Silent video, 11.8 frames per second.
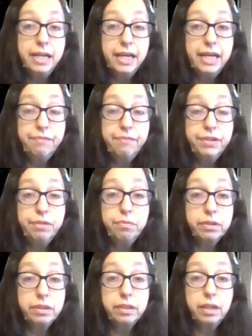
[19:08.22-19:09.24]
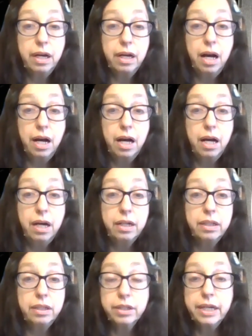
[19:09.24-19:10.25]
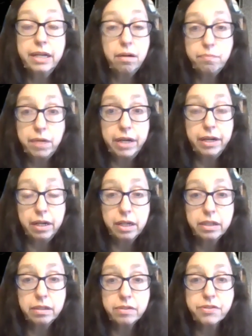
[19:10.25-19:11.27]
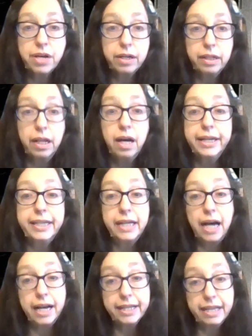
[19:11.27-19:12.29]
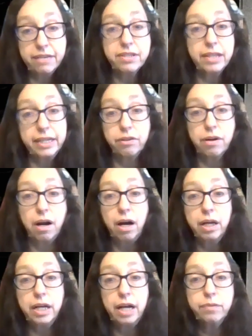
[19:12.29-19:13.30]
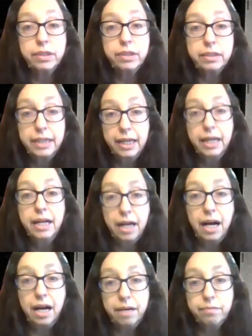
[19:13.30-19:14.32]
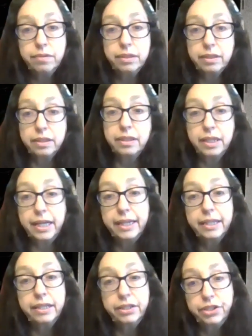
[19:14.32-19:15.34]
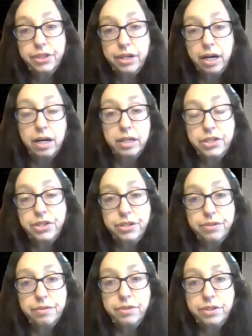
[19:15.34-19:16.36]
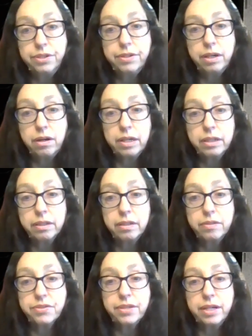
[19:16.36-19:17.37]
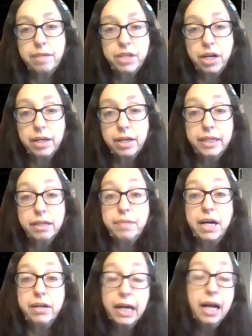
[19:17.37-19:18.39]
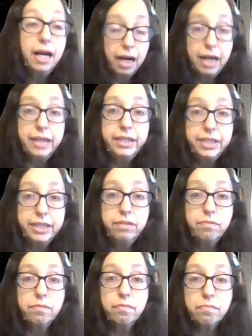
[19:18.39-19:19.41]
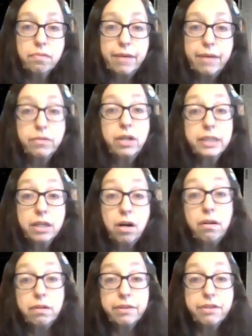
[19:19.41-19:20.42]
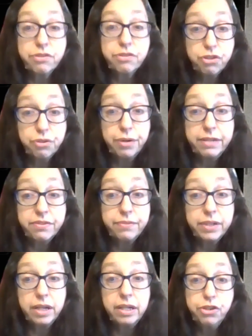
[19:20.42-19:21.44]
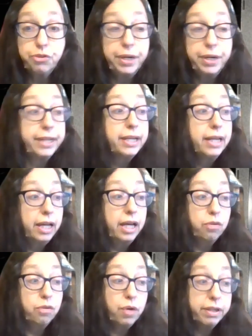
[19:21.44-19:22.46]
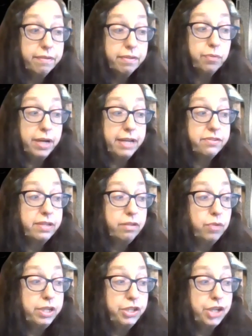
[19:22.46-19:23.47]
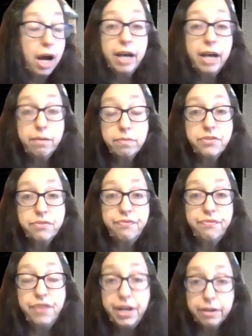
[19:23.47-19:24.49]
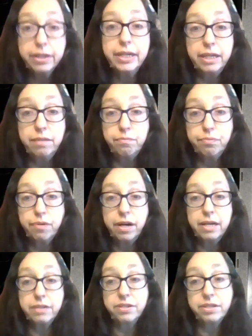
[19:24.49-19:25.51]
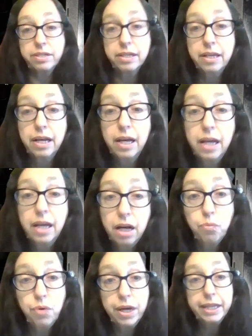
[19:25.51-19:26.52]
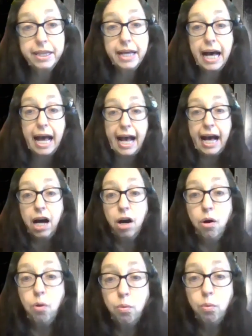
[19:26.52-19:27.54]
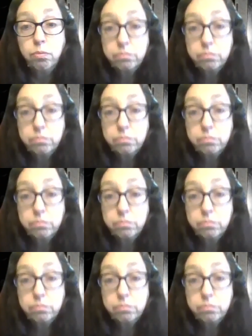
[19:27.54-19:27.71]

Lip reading: If you will look at all my articles online, and I guess later on I will link to the articles that I'm talking about. I did write one called "The Strays of Don Shui," and one of the ways in which I was very impressed with how